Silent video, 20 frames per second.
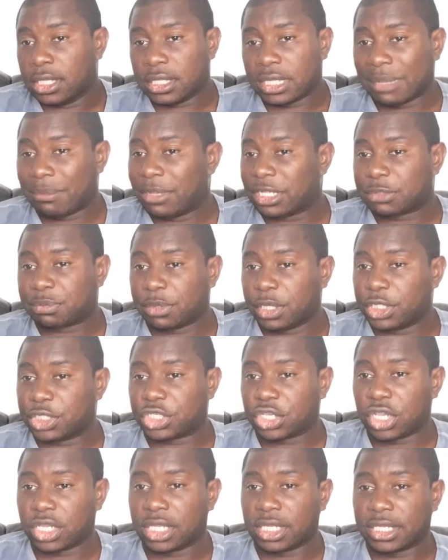there must be a
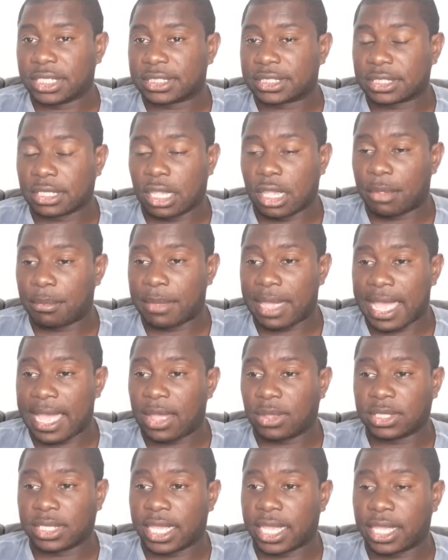journalist
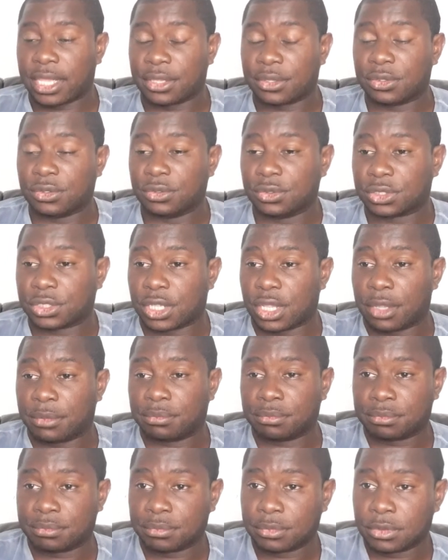out there who's
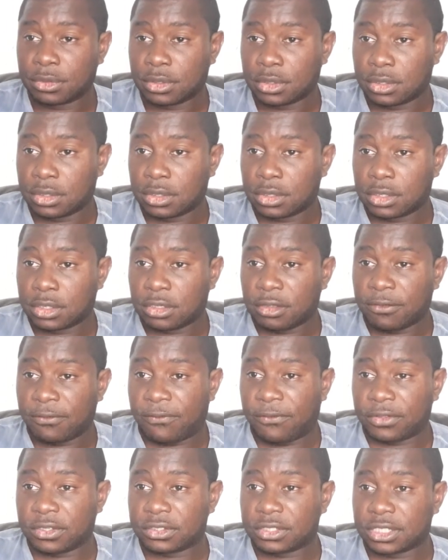
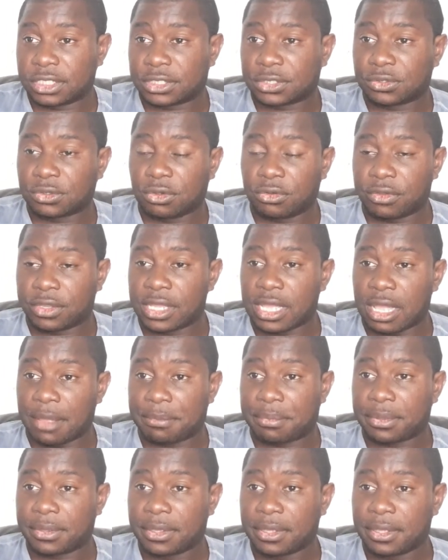followed this story up.